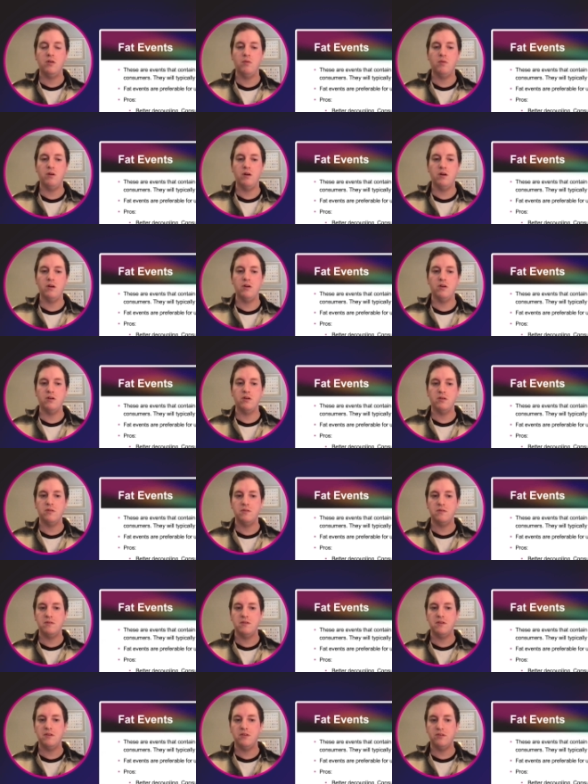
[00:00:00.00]
We're
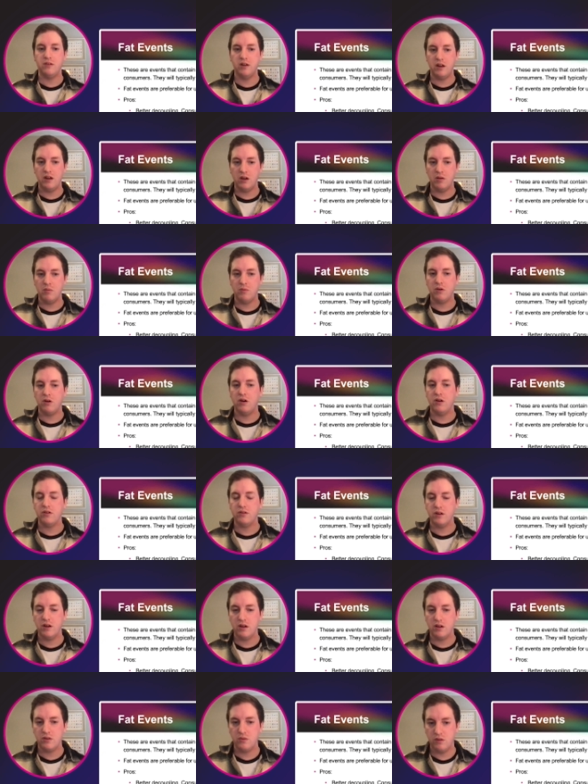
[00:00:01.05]
setting up
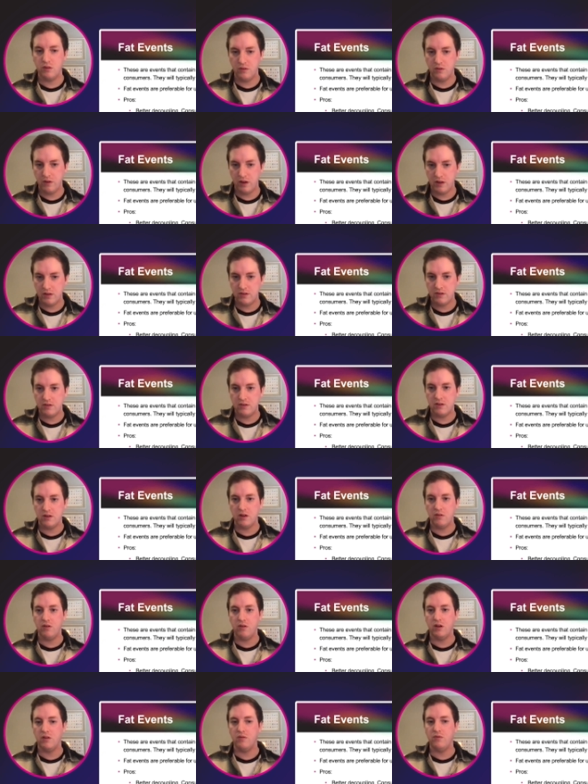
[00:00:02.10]
contracts with events,
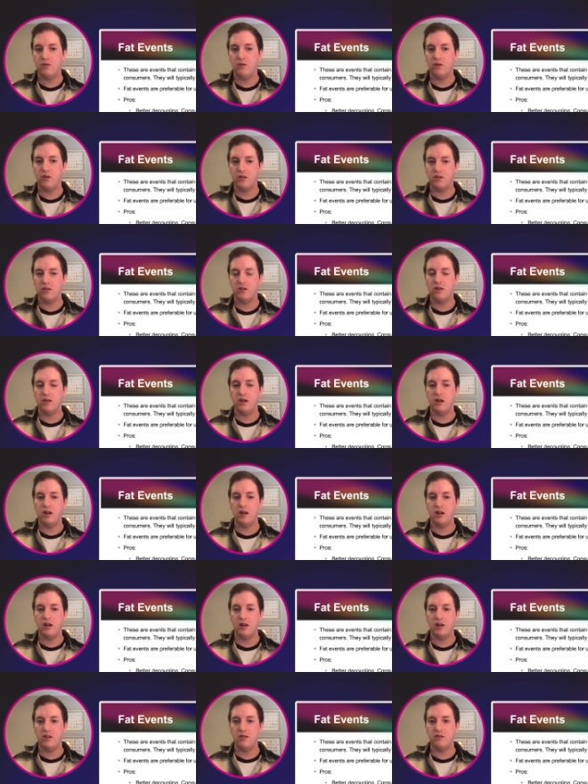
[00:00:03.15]
and we can focus on that
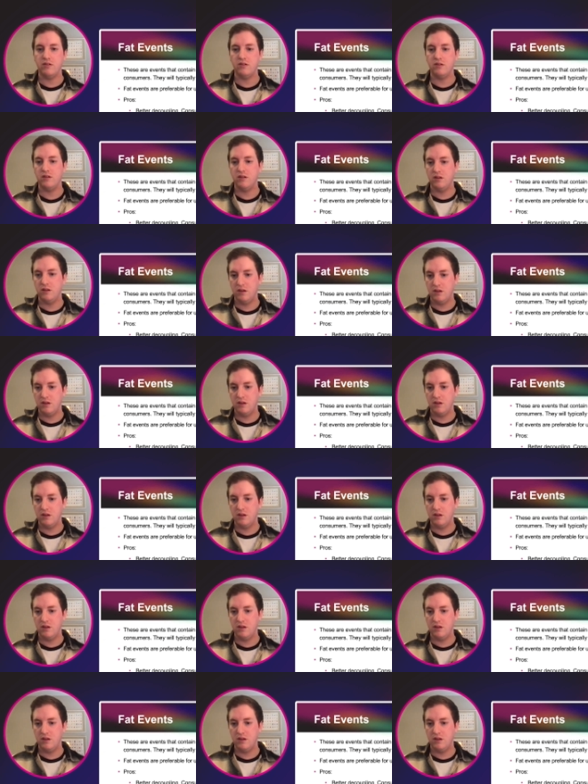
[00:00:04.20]
as